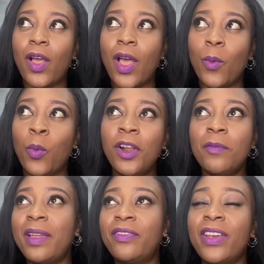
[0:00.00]
one
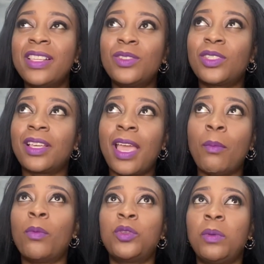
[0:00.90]
of my friends
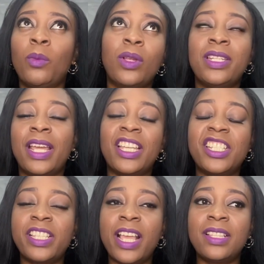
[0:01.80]
came up to me one day and
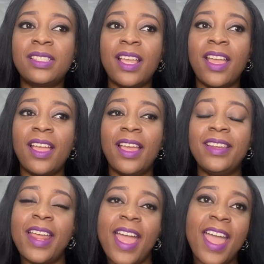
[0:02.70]
she said,
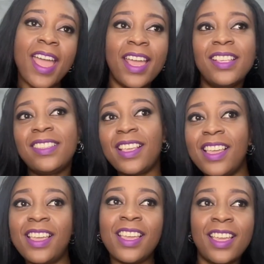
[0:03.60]

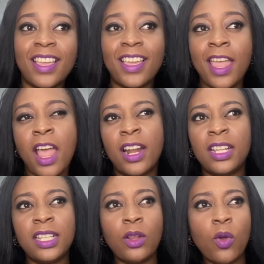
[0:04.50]
Daisy. And
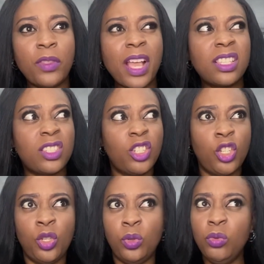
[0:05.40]
I said, oh, that's
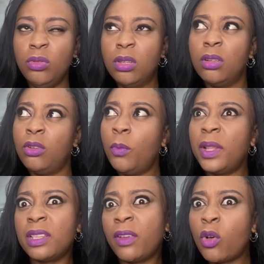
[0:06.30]
new.
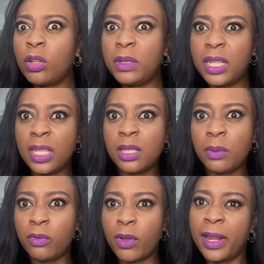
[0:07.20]
Nobody's ever called me Daisy
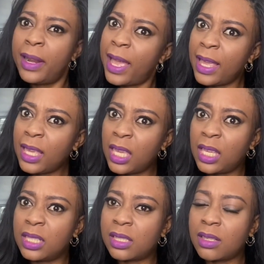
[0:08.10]
before and I like
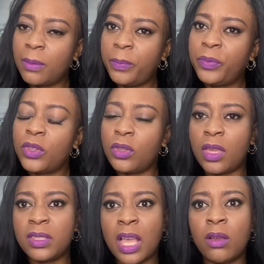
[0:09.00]
it. So
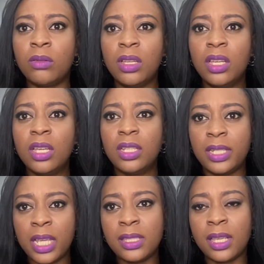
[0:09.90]
that's how
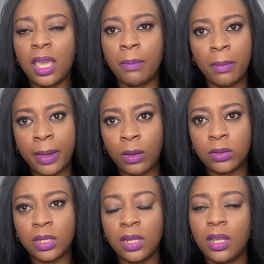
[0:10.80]
Daisy came
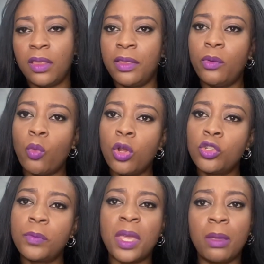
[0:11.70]
about. Then the
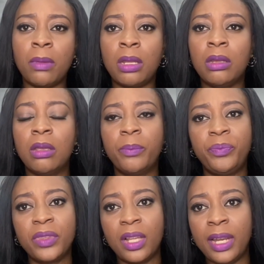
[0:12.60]
wardrobe came in
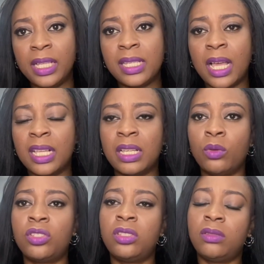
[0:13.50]
later as I
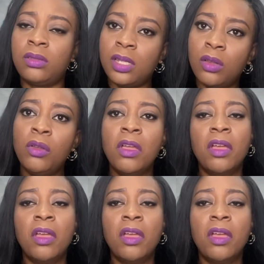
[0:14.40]
was still